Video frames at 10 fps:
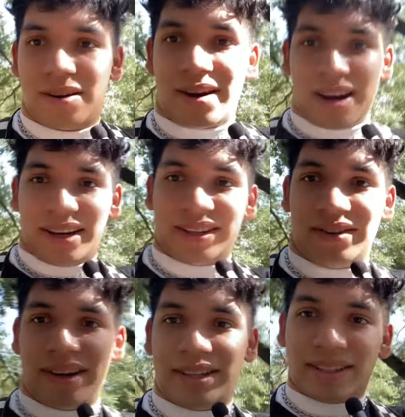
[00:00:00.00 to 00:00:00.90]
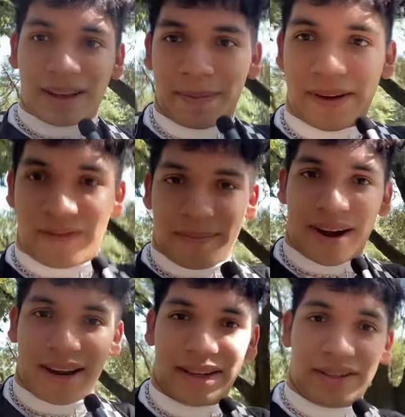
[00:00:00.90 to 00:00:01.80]
Alright, so I just got back from
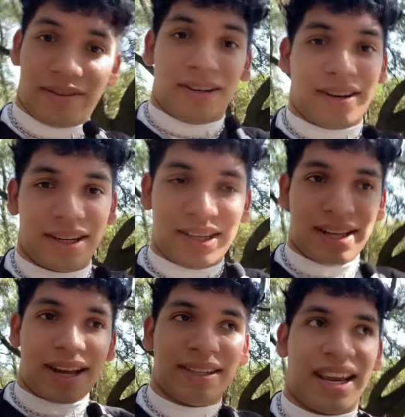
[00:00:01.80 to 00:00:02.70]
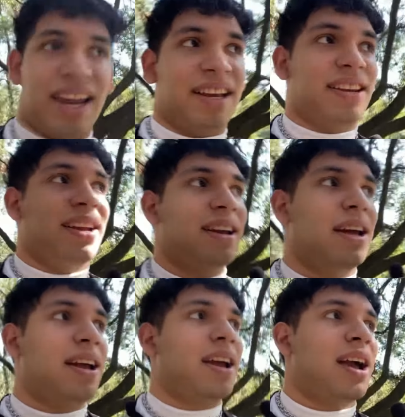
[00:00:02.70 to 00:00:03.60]
my sociology class, and
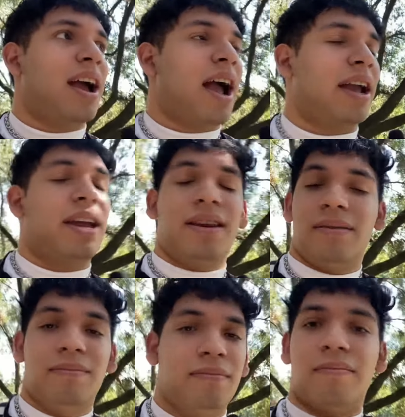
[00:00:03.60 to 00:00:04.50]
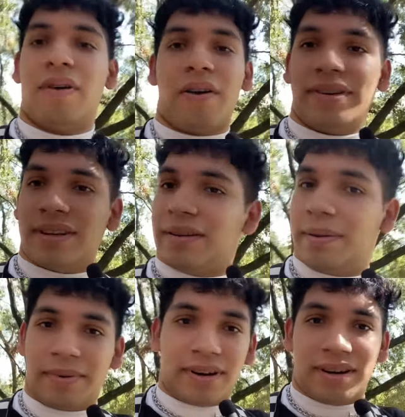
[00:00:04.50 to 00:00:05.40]
I can already tell
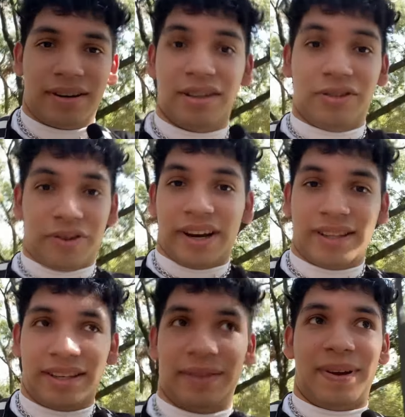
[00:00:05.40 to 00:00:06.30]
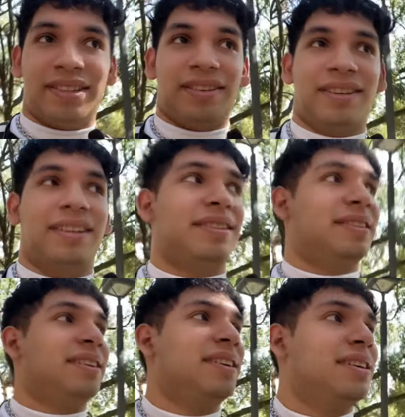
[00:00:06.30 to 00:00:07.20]
I'm gonna enjoy it this semester,
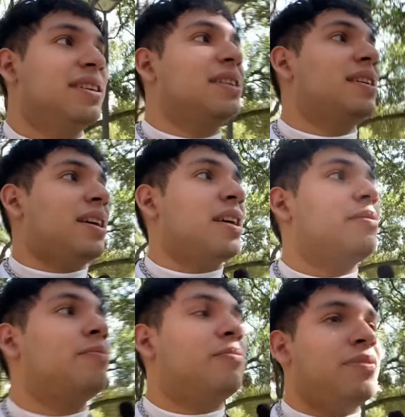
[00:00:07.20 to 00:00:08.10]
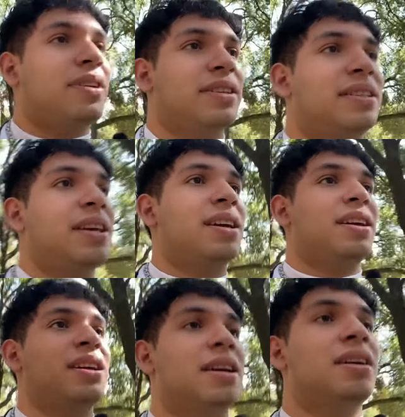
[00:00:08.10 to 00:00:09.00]
because it was
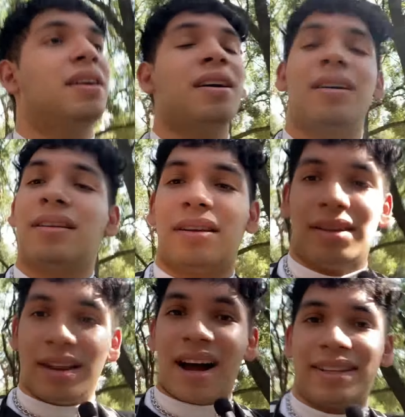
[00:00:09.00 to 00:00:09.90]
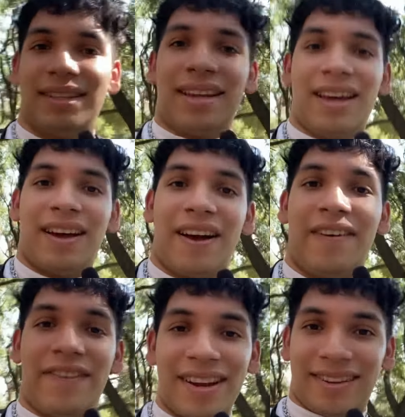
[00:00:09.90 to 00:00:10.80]
lots of
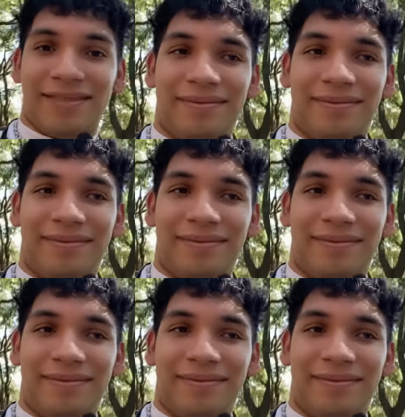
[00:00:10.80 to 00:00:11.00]
fun.